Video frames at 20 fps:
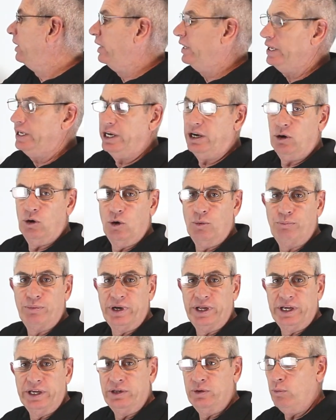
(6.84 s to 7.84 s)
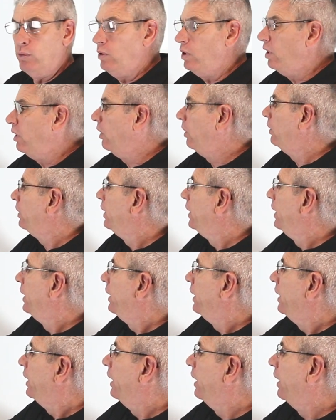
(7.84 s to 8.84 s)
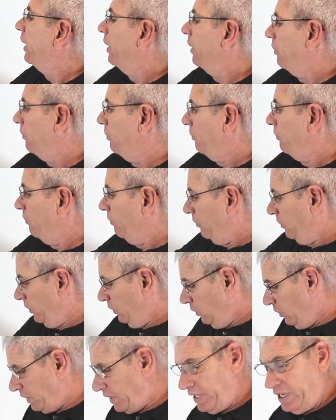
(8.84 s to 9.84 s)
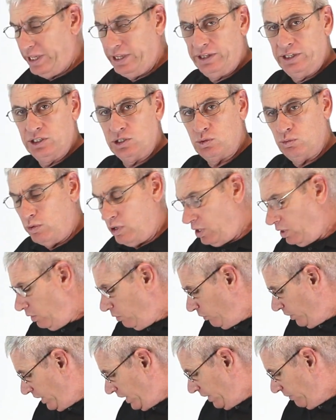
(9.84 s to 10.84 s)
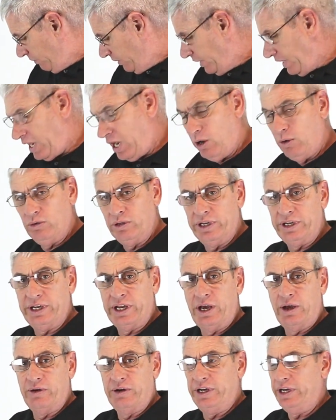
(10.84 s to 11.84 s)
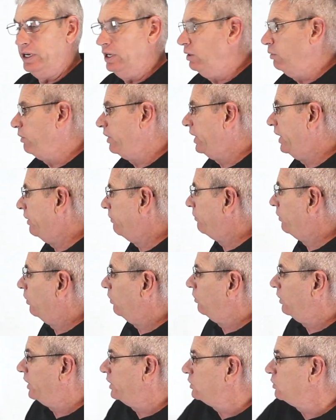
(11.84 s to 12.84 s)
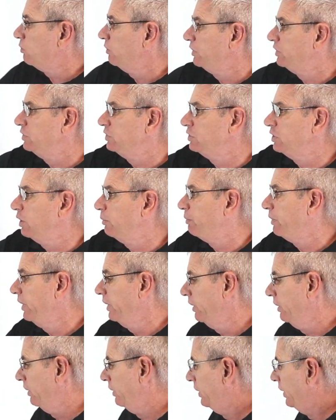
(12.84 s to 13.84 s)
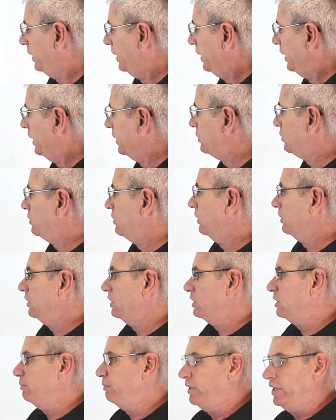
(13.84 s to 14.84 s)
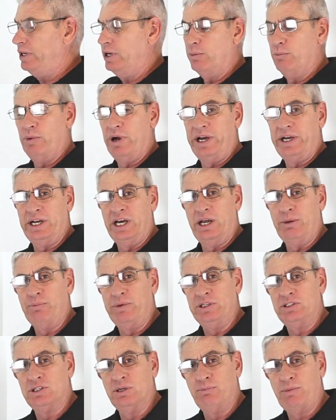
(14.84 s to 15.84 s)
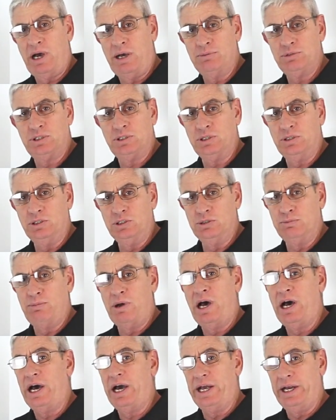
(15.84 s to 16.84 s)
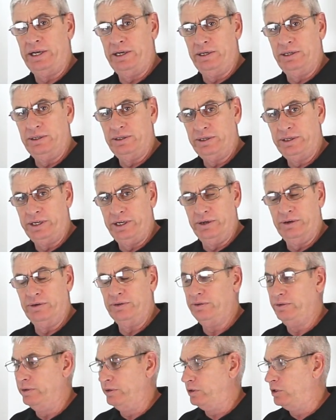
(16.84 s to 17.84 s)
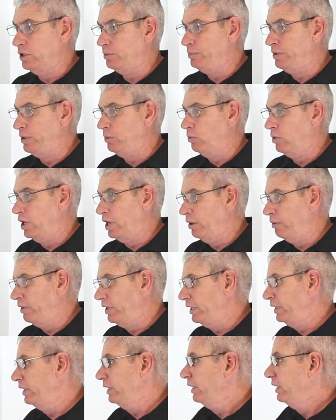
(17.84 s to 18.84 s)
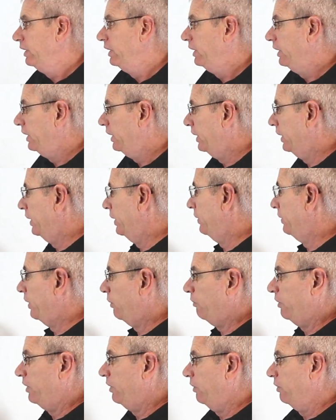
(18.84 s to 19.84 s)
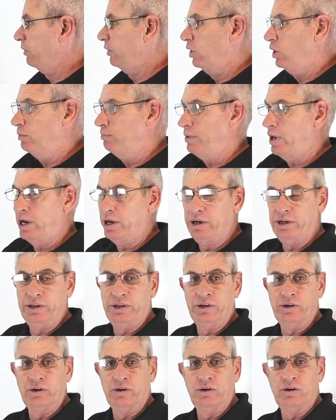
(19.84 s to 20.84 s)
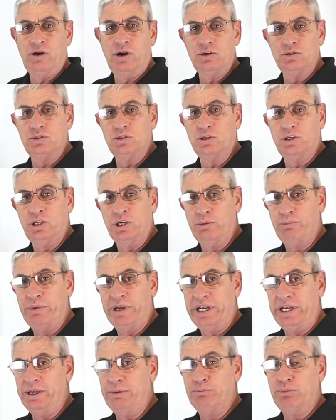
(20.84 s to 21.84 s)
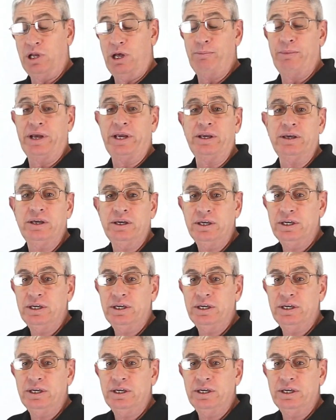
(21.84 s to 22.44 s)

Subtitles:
cutting our opening in the wall. Looking at this wall, we have an outlet down here. We have no light switches up here. It still doesn't mean there might not be some obstacles behind here. There could be wiring that we don't know about. There also could be plumbing.